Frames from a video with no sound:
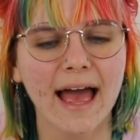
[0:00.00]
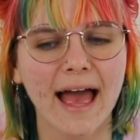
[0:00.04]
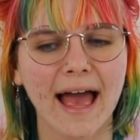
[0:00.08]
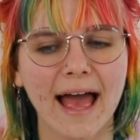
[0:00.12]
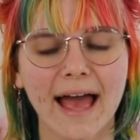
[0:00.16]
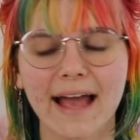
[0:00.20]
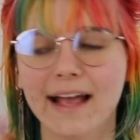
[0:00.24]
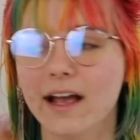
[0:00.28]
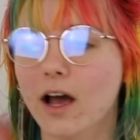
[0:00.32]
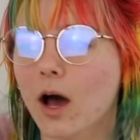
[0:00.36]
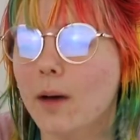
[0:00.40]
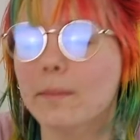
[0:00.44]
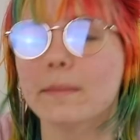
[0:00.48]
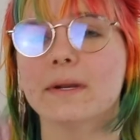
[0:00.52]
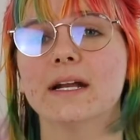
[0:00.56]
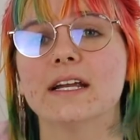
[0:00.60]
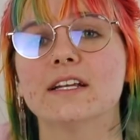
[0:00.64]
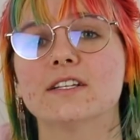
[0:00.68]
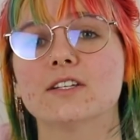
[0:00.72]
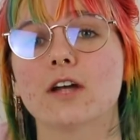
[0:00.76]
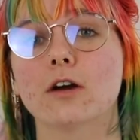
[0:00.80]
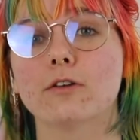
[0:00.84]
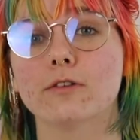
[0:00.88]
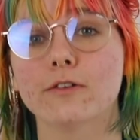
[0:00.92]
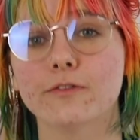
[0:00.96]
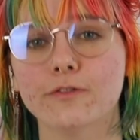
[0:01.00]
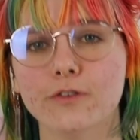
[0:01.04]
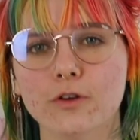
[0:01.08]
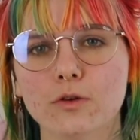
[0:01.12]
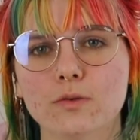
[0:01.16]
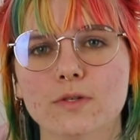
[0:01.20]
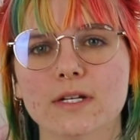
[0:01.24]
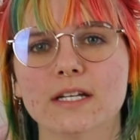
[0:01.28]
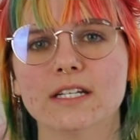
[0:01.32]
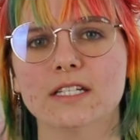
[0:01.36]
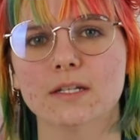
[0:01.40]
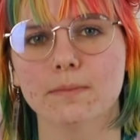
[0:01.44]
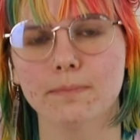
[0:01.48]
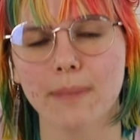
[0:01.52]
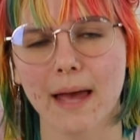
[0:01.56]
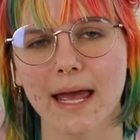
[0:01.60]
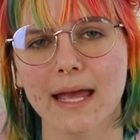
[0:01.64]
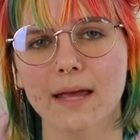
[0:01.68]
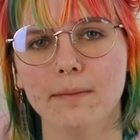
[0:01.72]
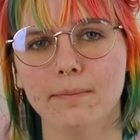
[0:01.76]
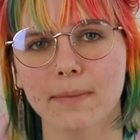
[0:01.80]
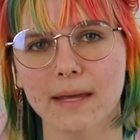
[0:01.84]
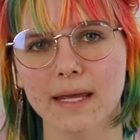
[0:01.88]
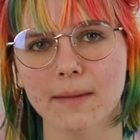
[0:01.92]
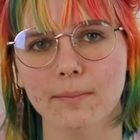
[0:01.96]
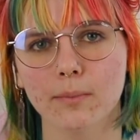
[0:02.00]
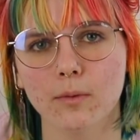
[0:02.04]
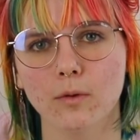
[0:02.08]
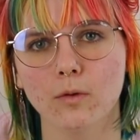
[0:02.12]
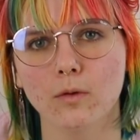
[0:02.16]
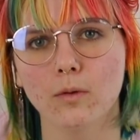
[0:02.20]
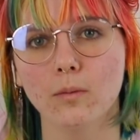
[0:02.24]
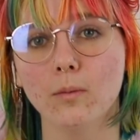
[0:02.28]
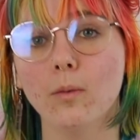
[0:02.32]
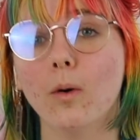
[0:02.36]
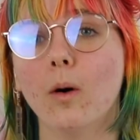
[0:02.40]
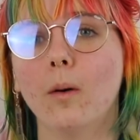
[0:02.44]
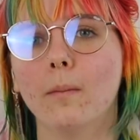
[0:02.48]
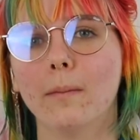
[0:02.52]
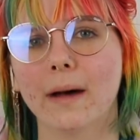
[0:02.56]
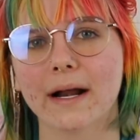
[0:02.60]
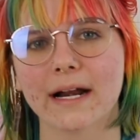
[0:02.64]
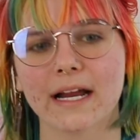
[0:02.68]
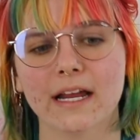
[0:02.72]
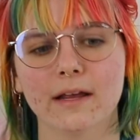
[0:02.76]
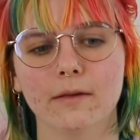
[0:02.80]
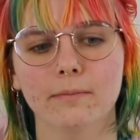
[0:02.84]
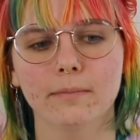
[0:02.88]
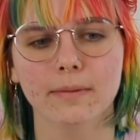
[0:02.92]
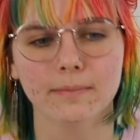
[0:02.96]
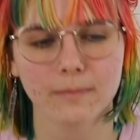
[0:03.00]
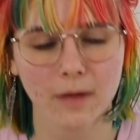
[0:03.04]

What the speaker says: And companies are refusing to pay people more money.